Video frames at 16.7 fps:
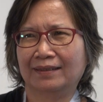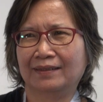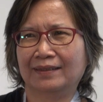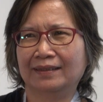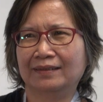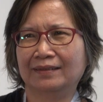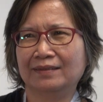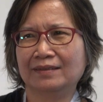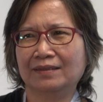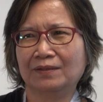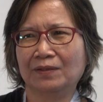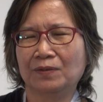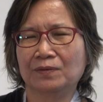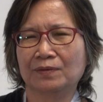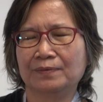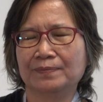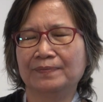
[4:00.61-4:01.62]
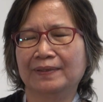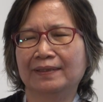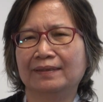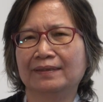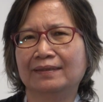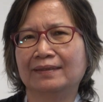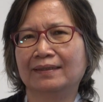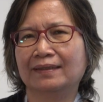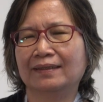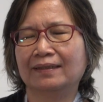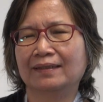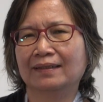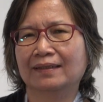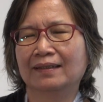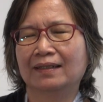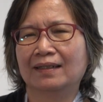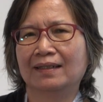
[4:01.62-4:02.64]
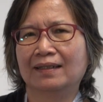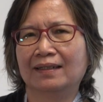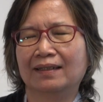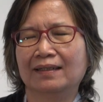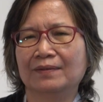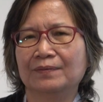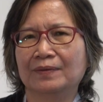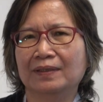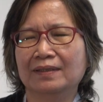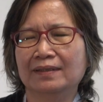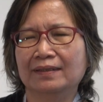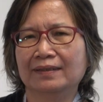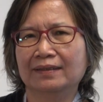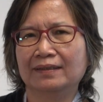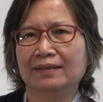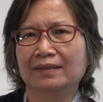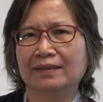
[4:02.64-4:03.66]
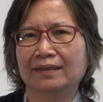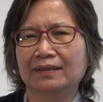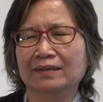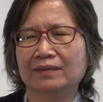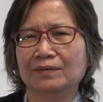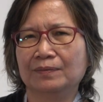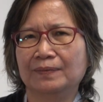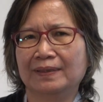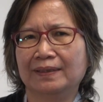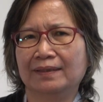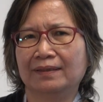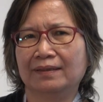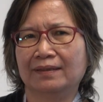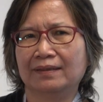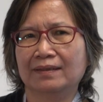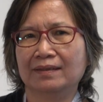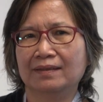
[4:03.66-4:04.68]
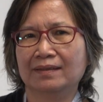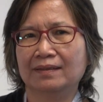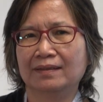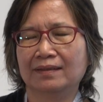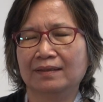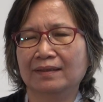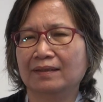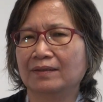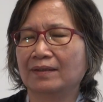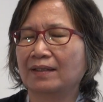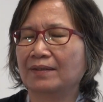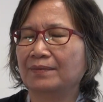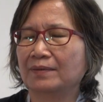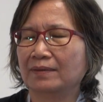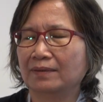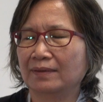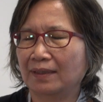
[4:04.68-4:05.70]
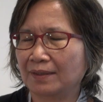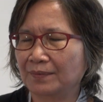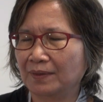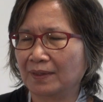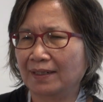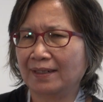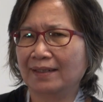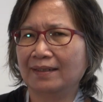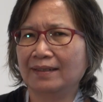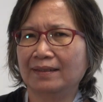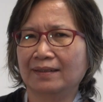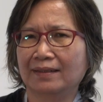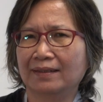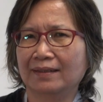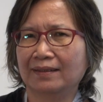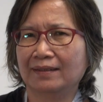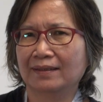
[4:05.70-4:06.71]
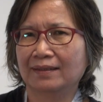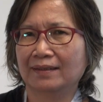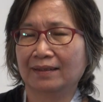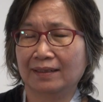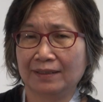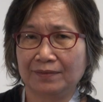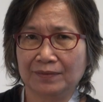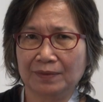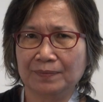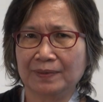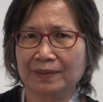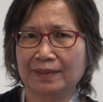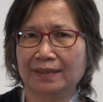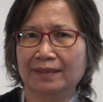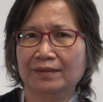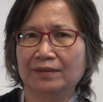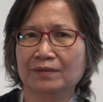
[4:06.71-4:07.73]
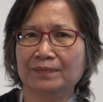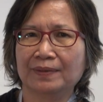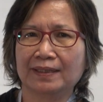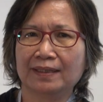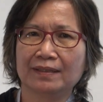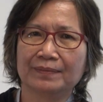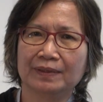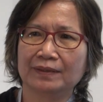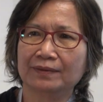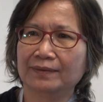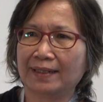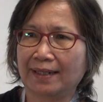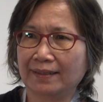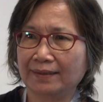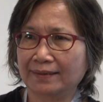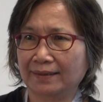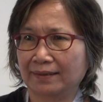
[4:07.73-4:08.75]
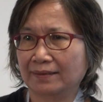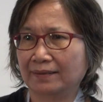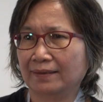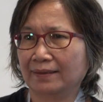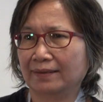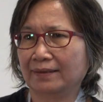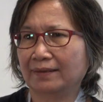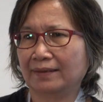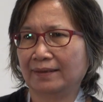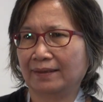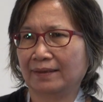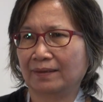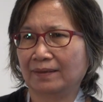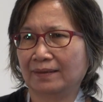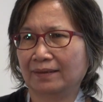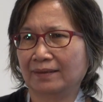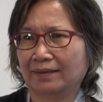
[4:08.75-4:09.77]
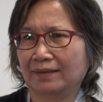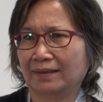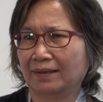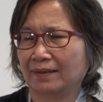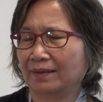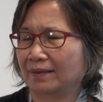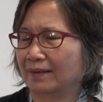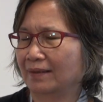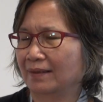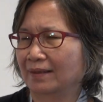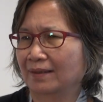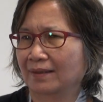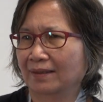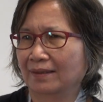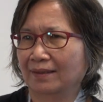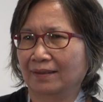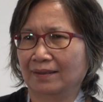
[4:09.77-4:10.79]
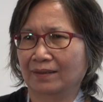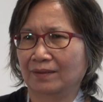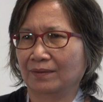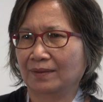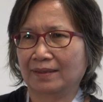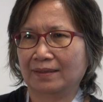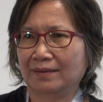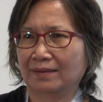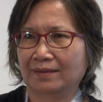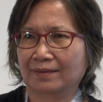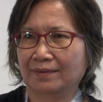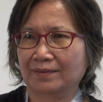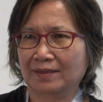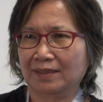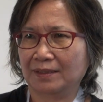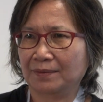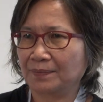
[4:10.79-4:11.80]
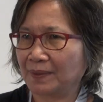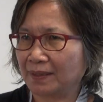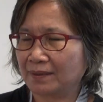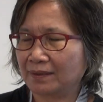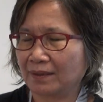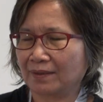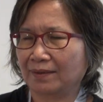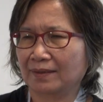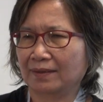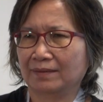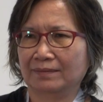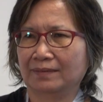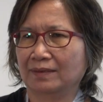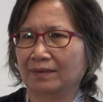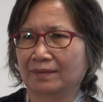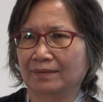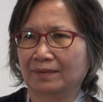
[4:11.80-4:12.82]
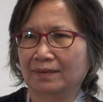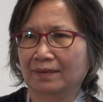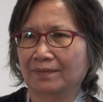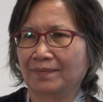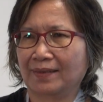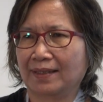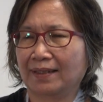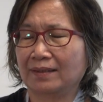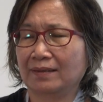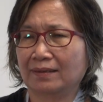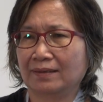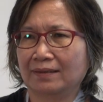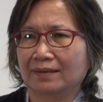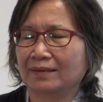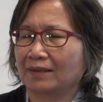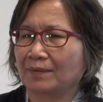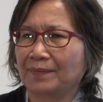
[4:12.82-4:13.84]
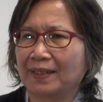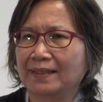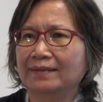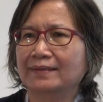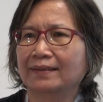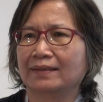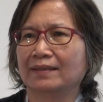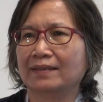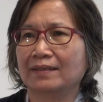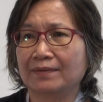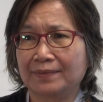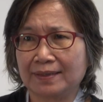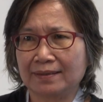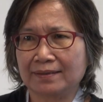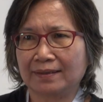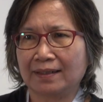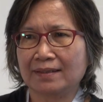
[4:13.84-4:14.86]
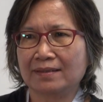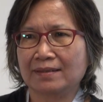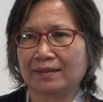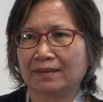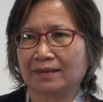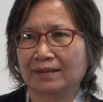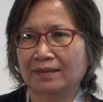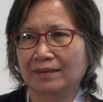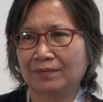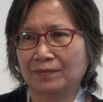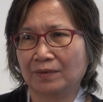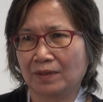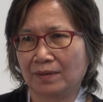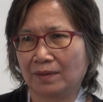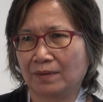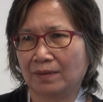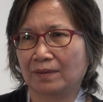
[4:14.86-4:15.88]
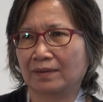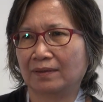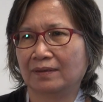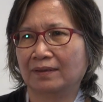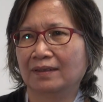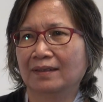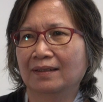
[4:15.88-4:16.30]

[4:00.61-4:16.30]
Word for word: uh, greatest hope is that I want the internet to be, you know, I, I would like everybody to be able to access the internet and, you know, as cheapest or you know, as, as a basic infrastructure for all.